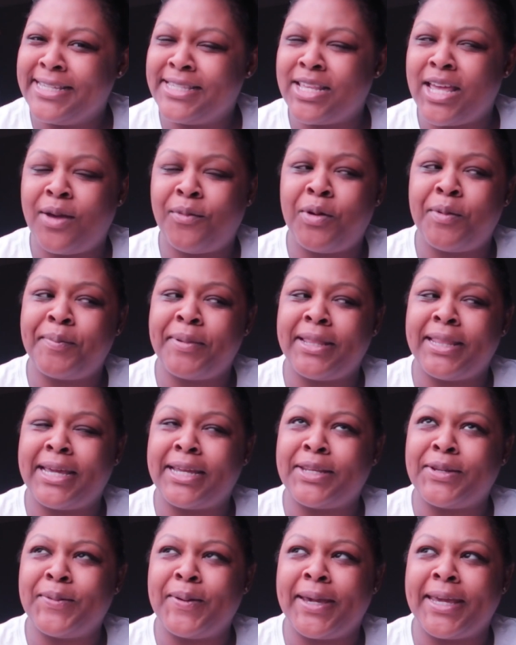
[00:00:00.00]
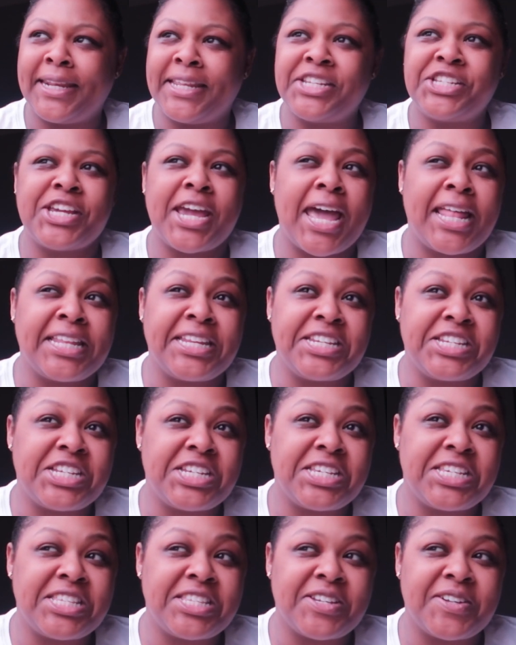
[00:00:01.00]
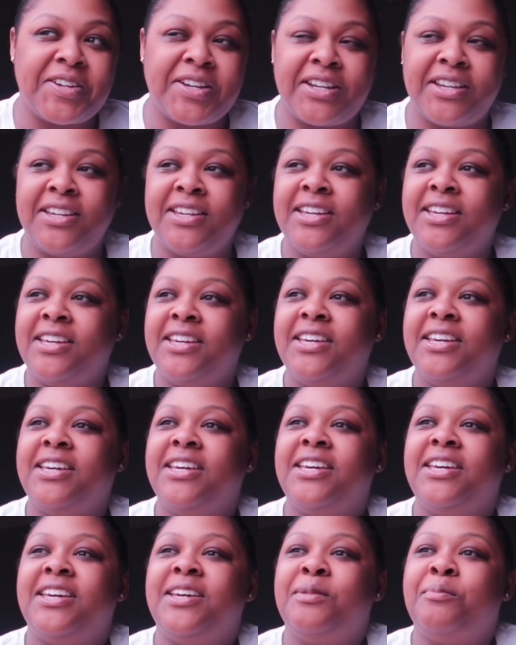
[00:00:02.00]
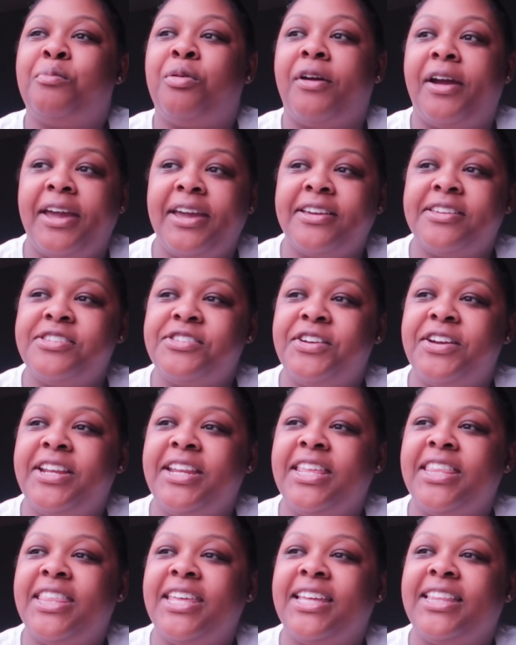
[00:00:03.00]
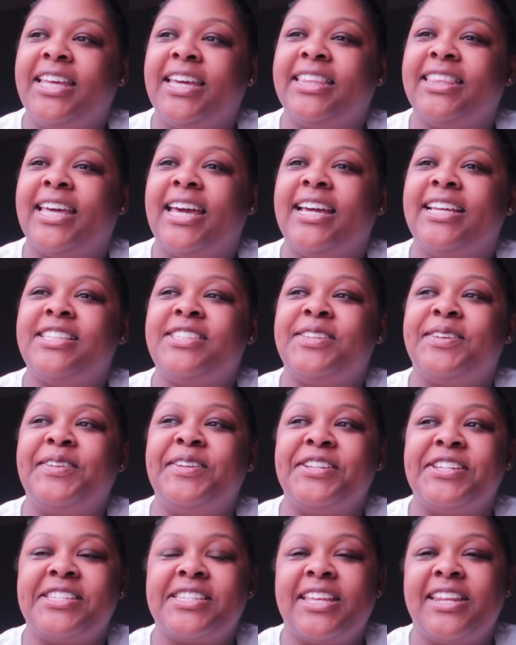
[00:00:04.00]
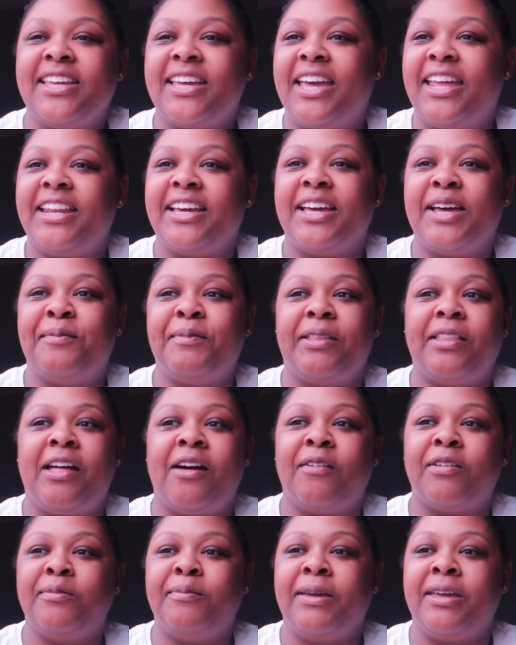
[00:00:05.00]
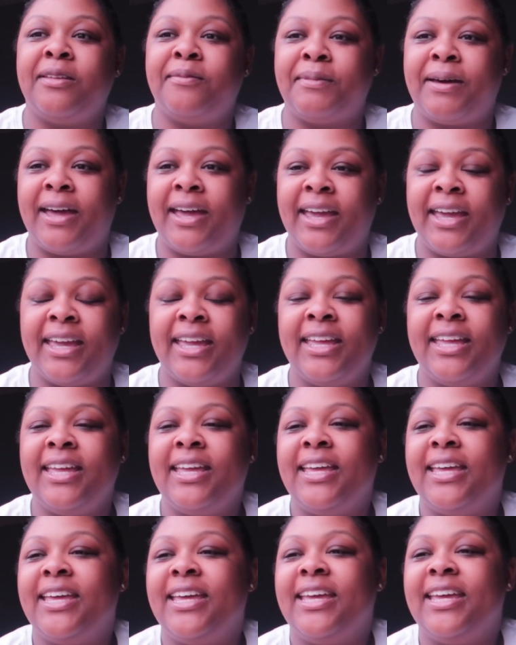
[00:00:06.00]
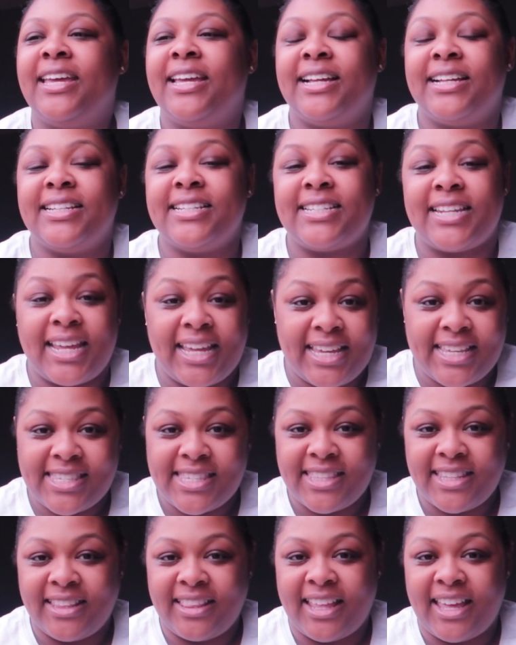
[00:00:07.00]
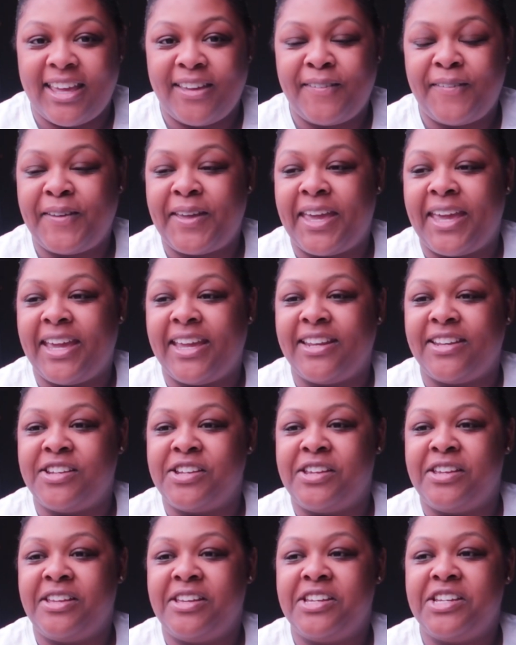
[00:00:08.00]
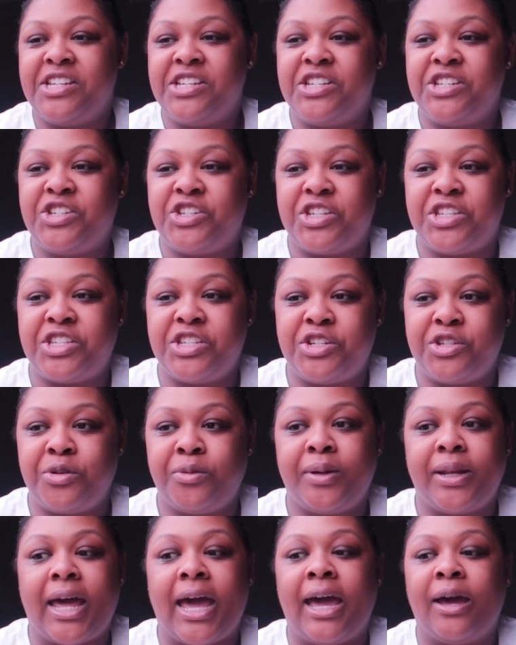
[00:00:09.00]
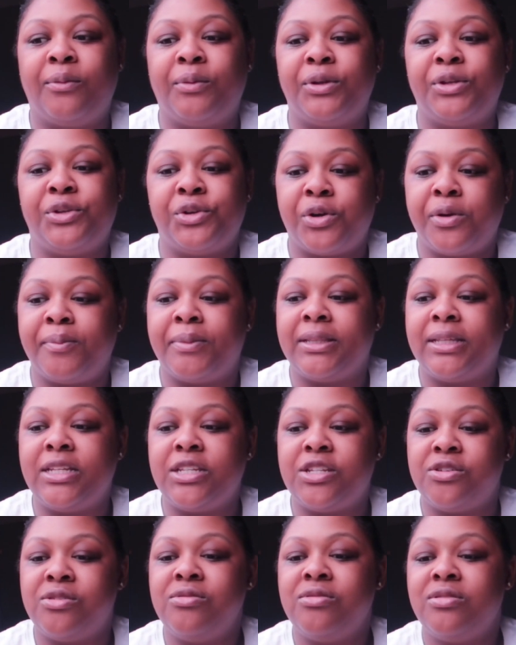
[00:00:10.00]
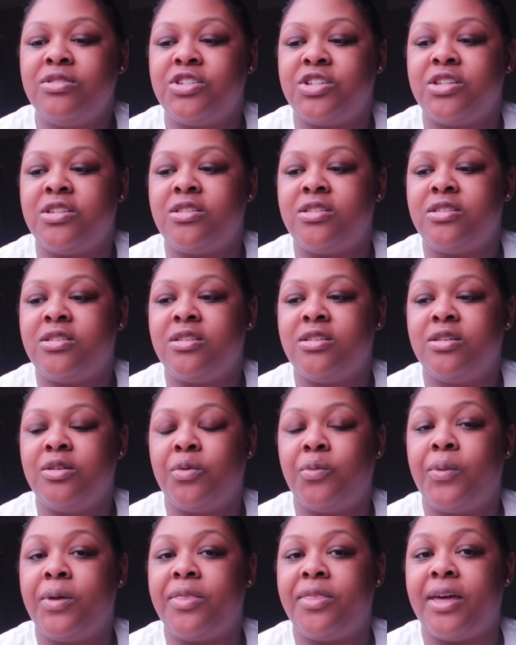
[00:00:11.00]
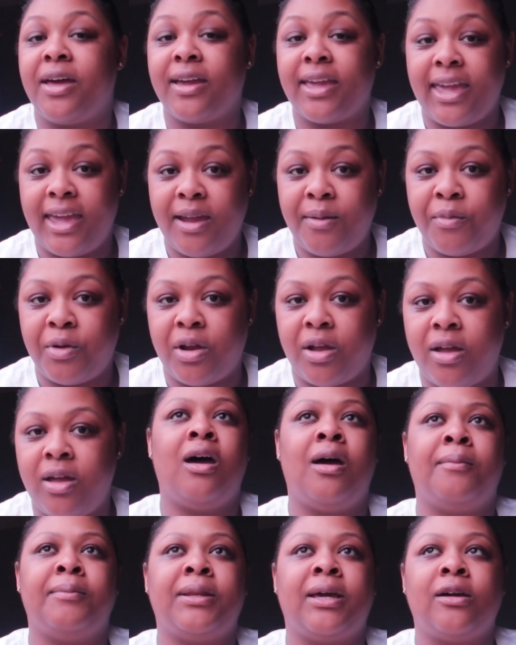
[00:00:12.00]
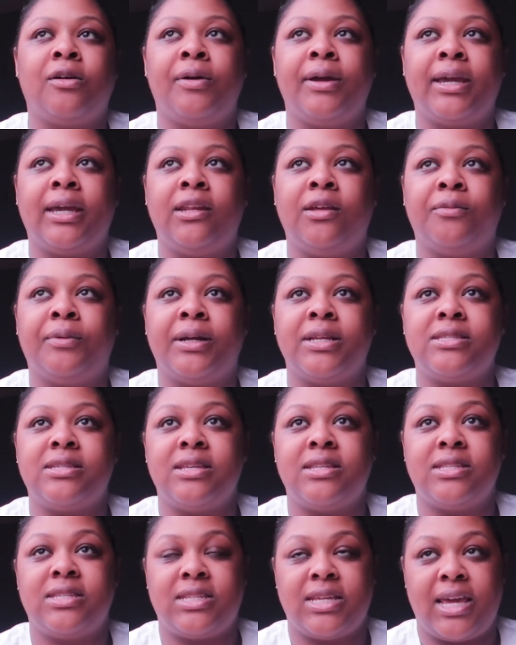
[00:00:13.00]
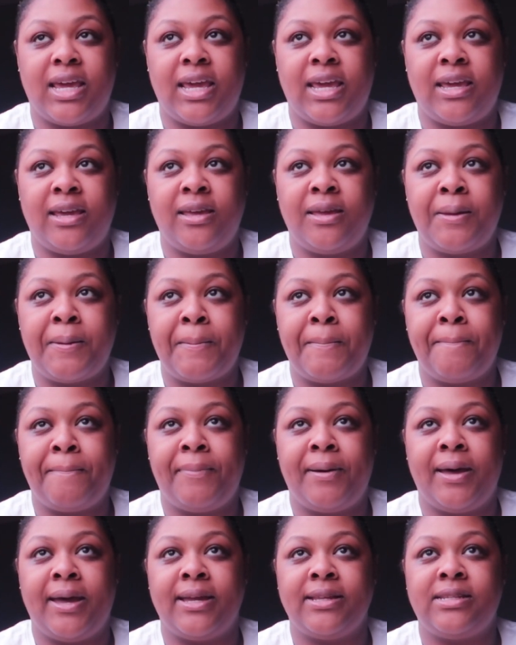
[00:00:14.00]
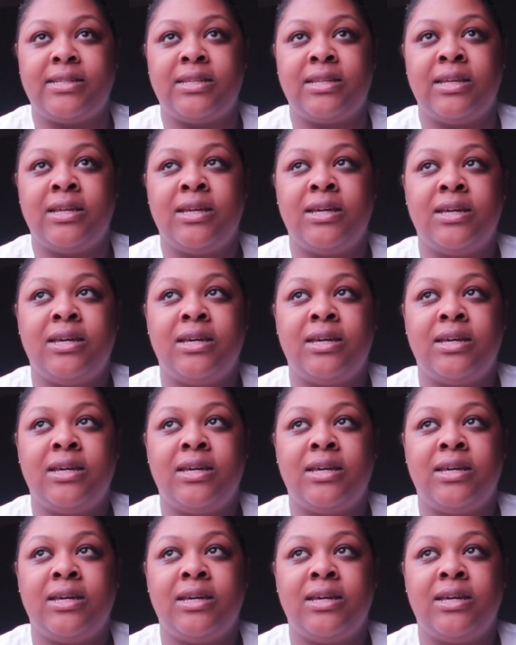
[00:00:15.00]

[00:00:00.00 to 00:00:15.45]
So I won't be like doing any challenges or pranks or anything like that. So you're just going to kind of come along with me in my days in the life and just do what I would normally do just with a camera. I'm not going anywhere today, but